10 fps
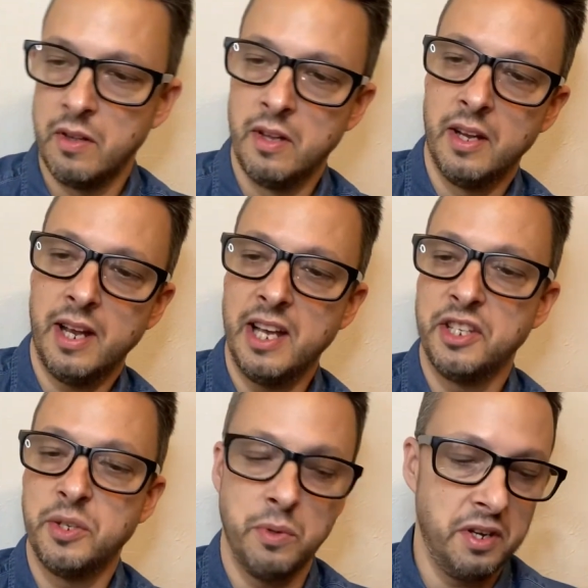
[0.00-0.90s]
Guys,
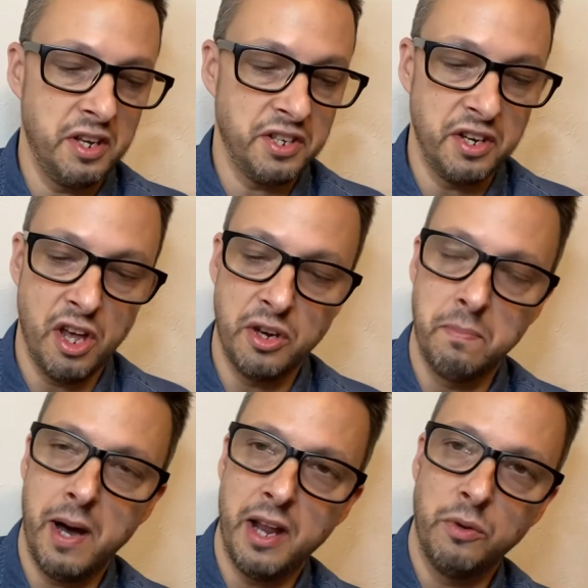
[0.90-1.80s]
this one is another
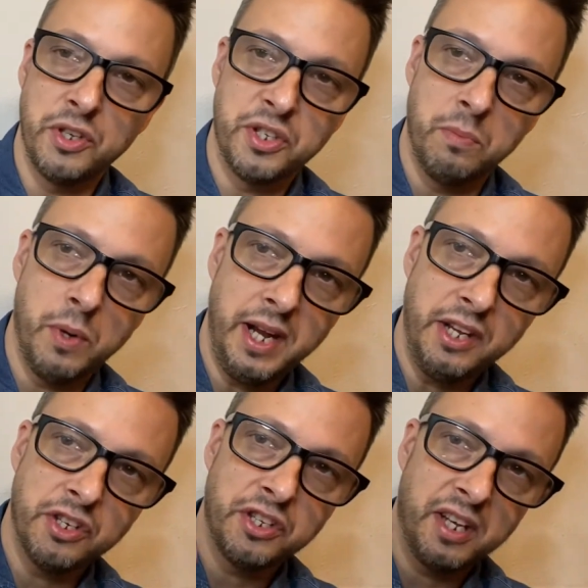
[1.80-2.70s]
bottle with some weight,
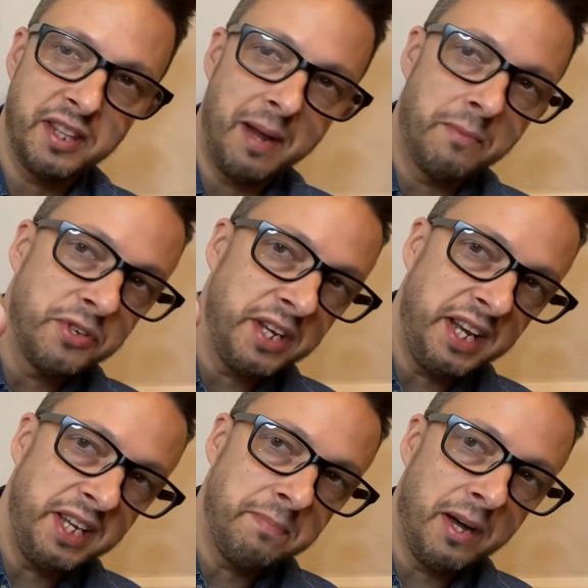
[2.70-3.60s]
just like that
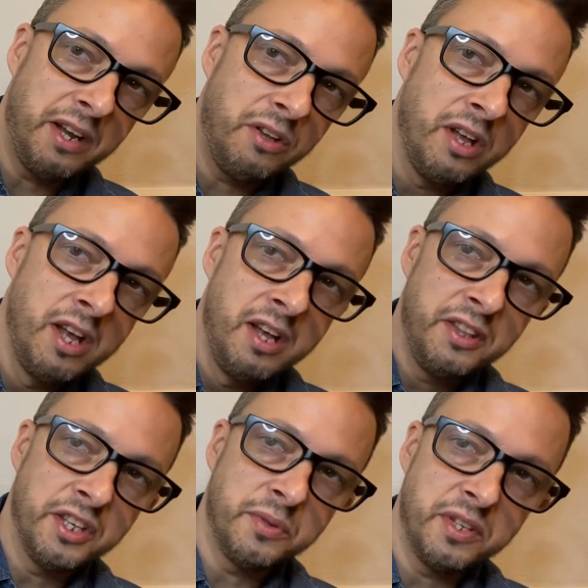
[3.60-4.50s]
Mercedes bottle.
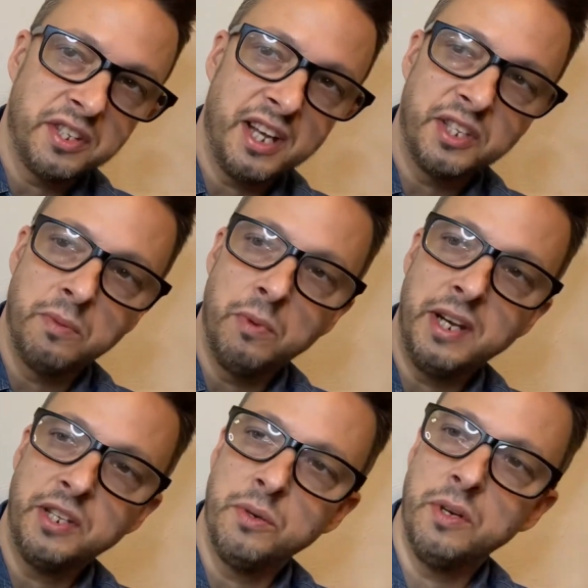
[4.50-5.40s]
This one's got some
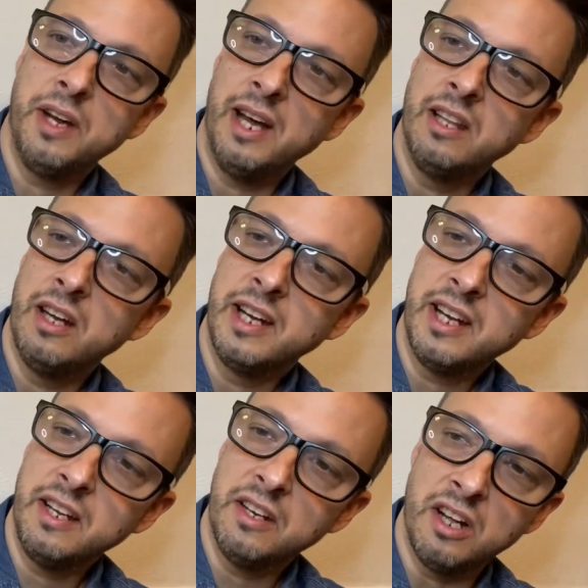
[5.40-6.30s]
weight to it. I like
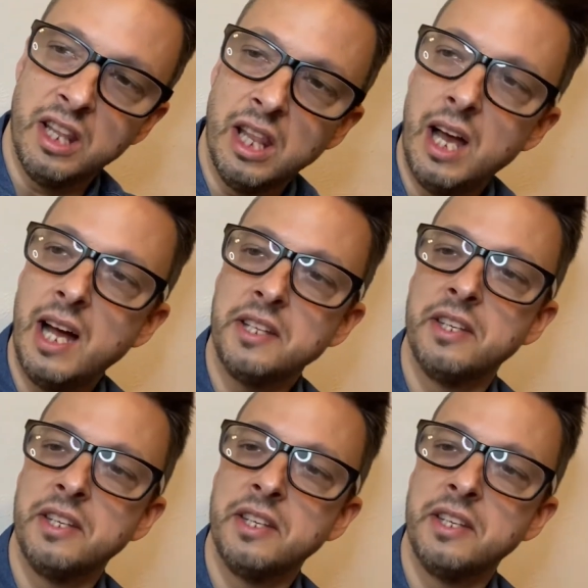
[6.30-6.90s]
it a lot.